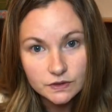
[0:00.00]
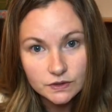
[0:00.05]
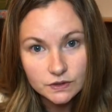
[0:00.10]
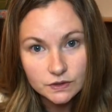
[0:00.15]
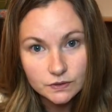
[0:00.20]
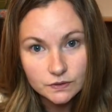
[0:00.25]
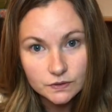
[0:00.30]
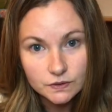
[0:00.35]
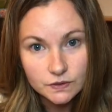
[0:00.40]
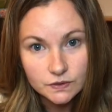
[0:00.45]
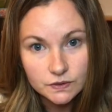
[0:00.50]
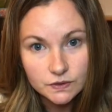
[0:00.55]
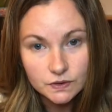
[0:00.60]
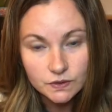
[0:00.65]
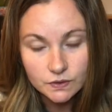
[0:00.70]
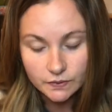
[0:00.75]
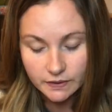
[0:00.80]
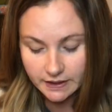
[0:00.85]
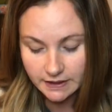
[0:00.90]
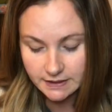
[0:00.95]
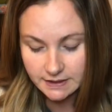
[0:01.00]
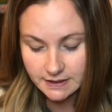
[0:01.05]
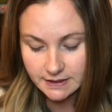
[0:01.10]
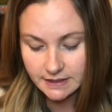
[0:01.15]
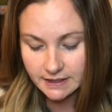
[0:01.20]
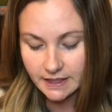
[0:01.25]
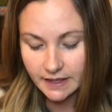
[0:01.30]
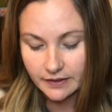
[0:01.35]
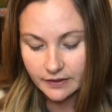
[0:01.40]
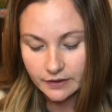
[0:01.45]
to use those two hands
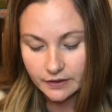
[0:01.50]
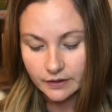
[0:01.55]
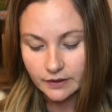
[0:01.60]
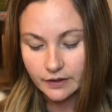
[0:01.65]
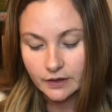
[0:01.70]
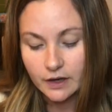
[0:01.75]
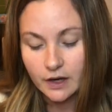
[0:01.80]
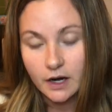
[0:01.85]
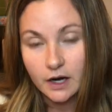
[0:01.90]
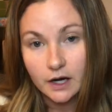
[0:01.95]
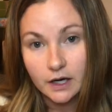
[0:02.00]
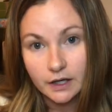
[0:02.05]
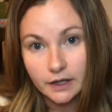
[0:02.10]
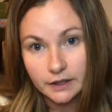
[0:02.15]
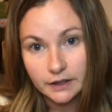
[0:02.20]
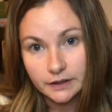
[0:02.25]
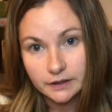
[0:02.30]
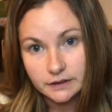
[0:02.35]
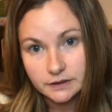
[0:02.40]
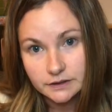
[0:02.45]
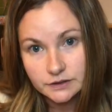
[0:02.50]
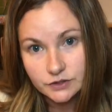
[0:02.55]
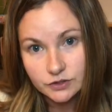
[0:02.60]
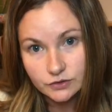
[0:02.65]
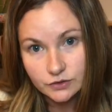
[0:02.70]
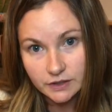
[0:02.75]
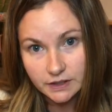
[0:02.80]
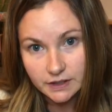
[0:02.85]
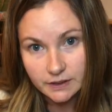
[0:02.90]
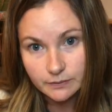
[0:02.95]
together are
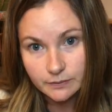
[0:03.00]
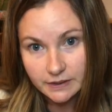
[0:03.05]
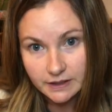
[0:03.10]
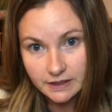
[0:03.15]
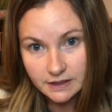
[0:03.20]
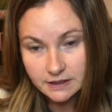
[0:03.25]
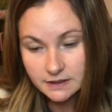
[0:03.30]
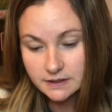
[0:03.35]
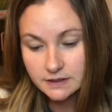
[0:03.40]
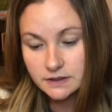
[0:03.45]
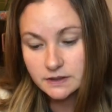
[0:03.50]
stringing beads.